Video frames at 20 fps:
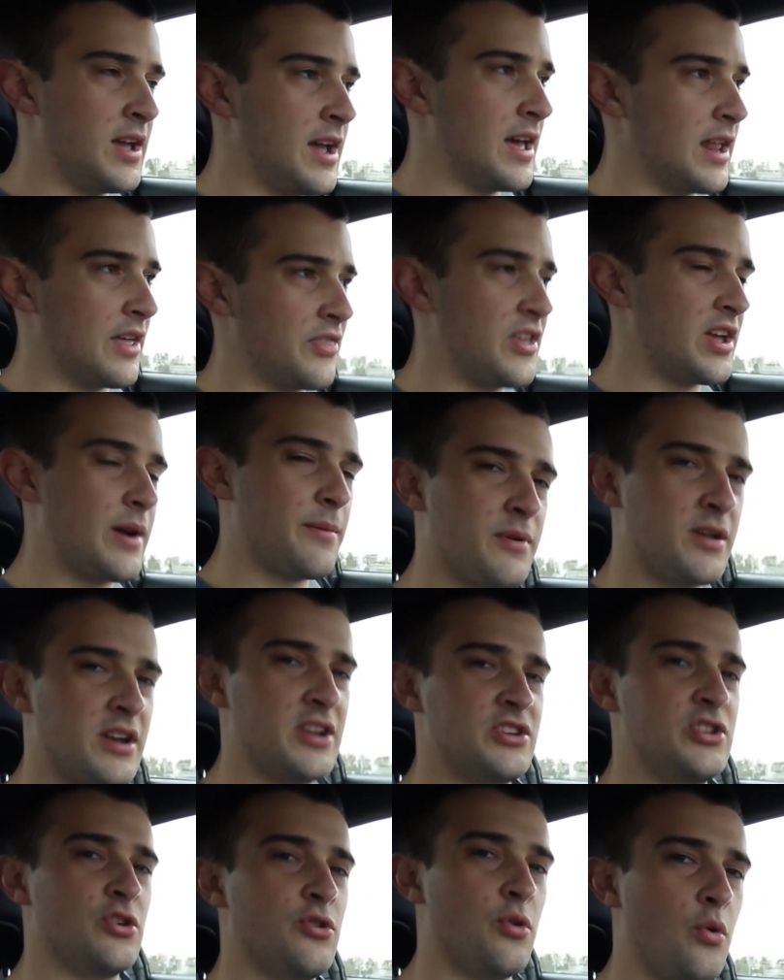And I think I'm
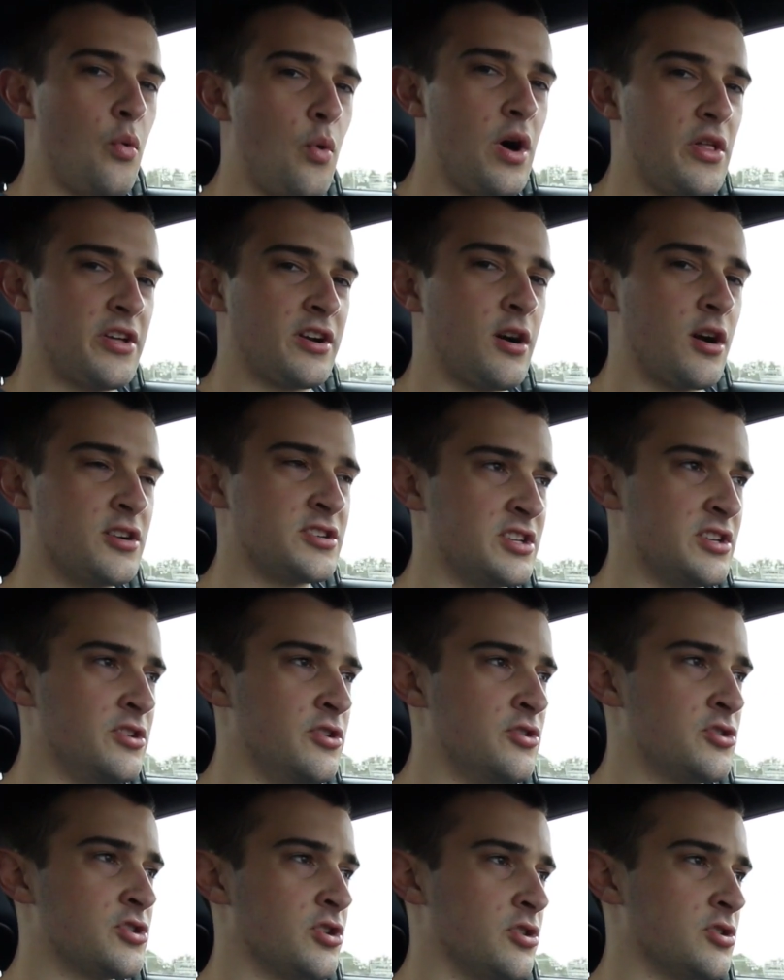gonna do it while the car's in
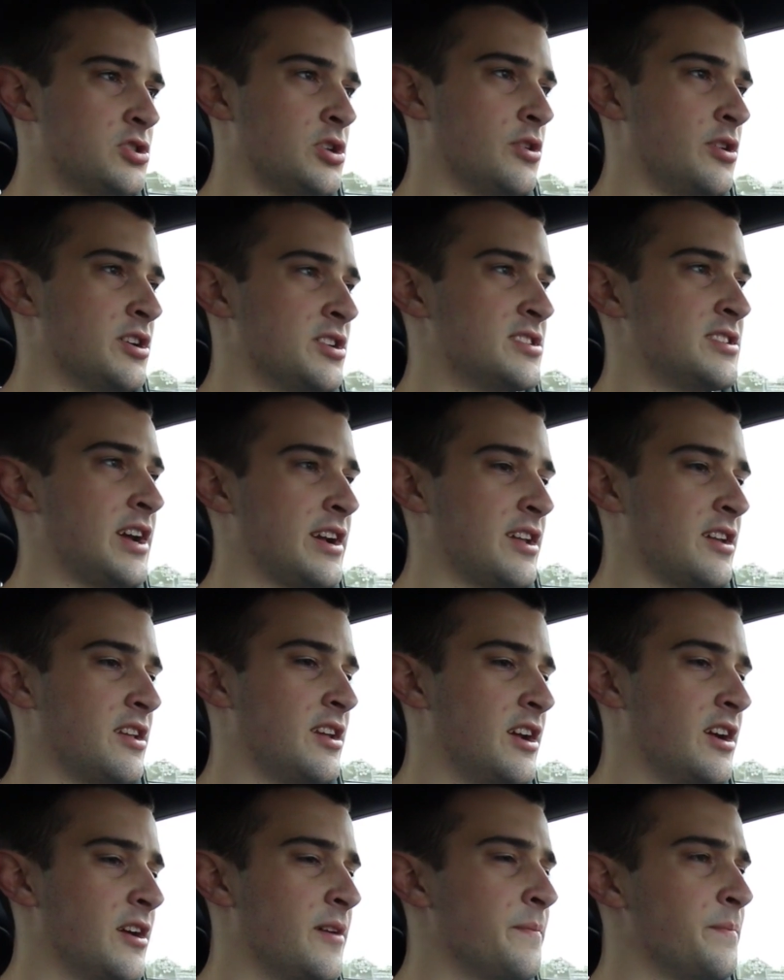neutral. So here's second
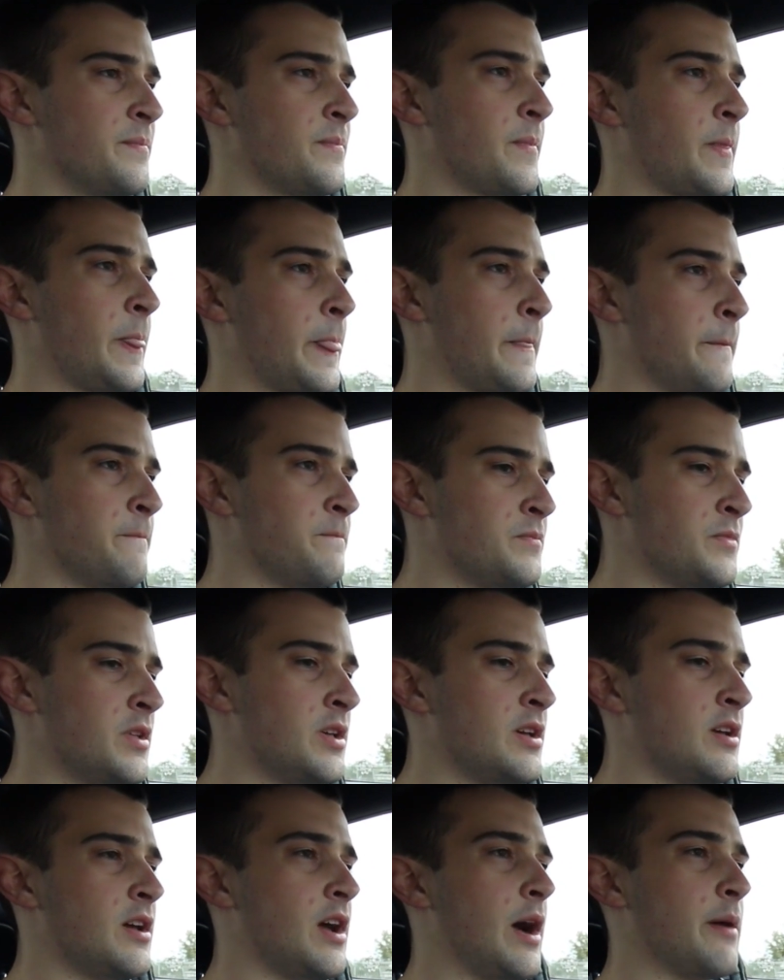gear.
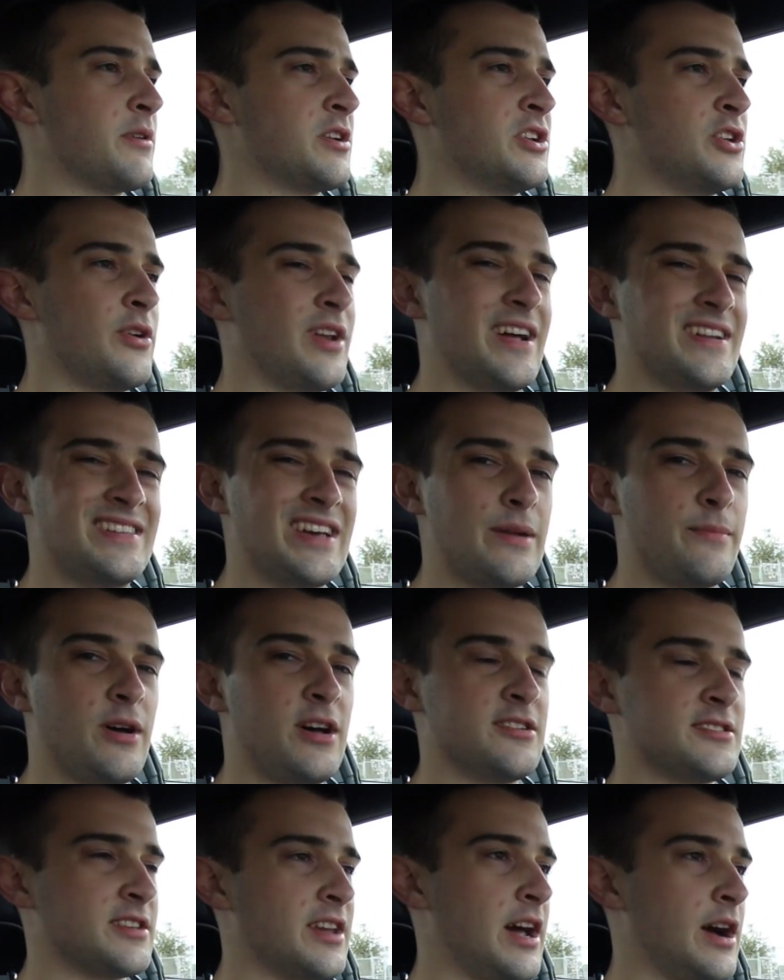I'm gonna do it at 10
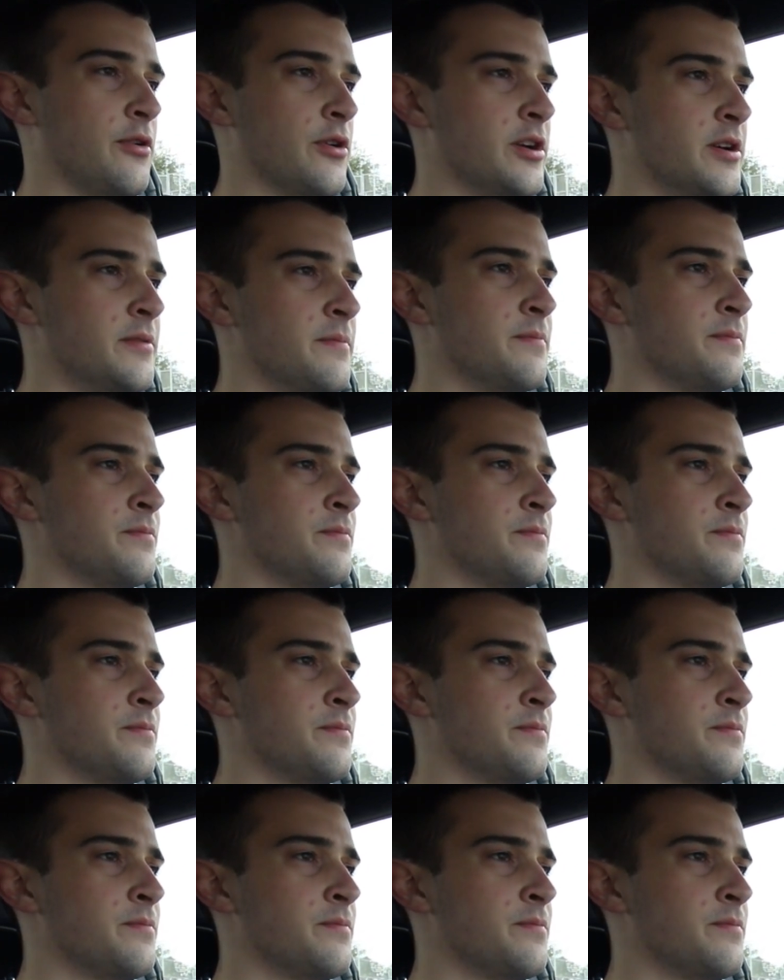miles an hour.